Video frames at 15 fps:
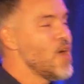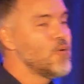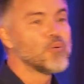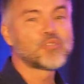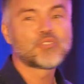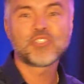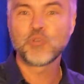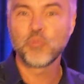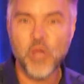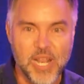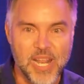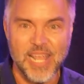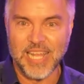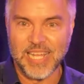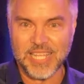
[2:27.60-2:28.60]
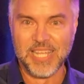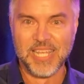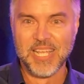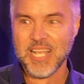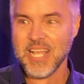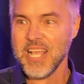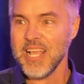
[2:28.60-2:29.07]
I was sweating.
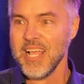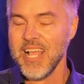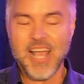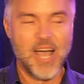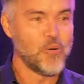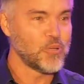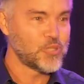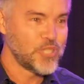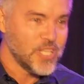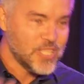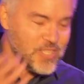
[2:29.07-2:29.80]
I was